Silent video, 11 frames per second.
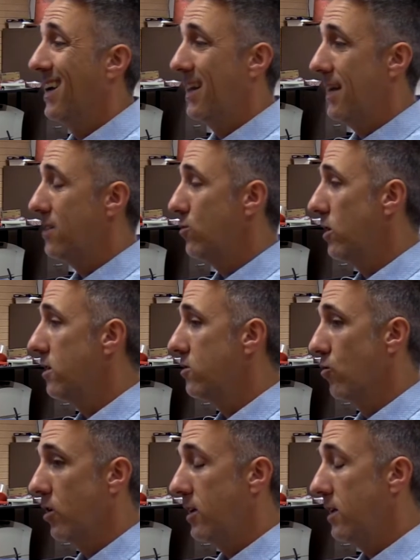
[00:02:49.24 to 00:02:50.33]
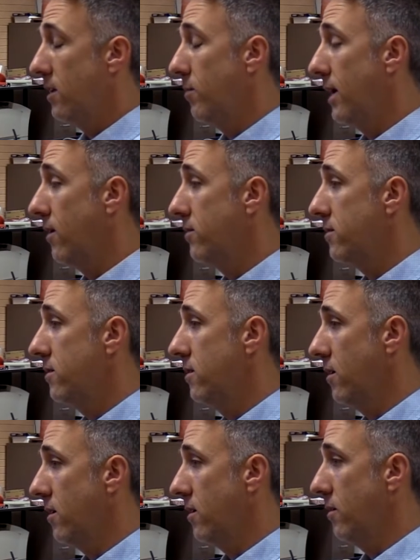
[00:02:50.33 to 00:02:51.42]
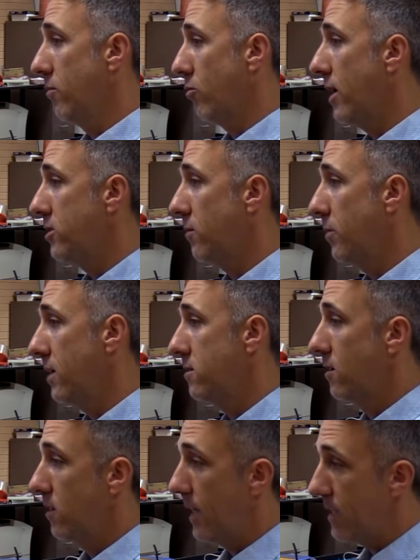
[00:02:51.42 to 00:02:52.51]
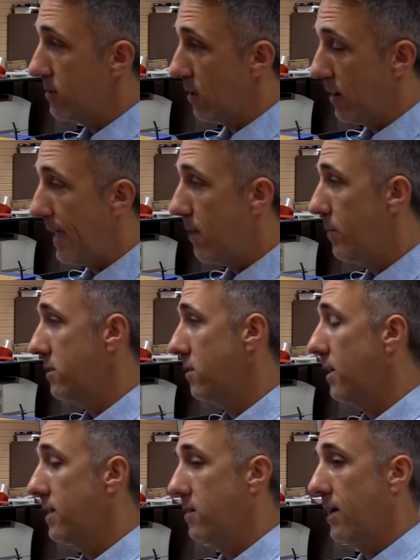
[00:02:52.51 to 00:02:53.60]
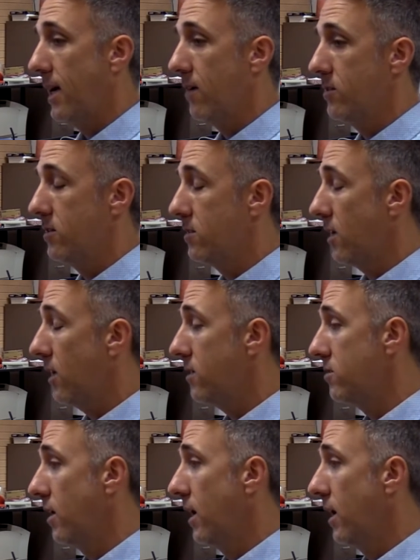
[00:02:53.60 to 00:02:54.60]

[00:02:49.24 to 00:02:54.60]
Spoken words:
And that's what is really neat about the project-based class, the lab-based class that I have, is these kids